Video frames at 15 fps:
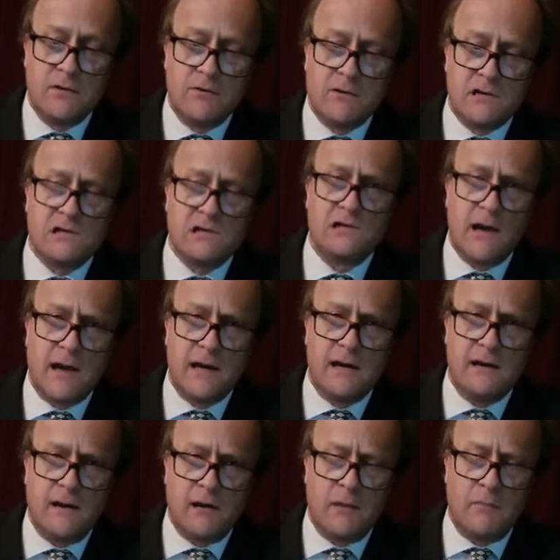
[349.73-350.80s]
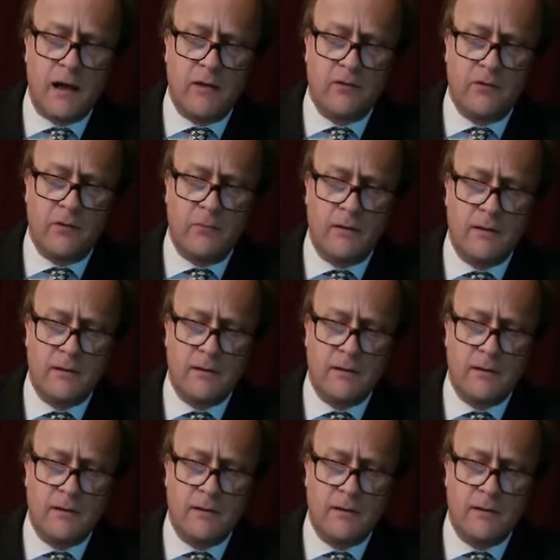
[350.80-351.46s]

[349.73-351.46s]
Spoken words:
with a shining about them.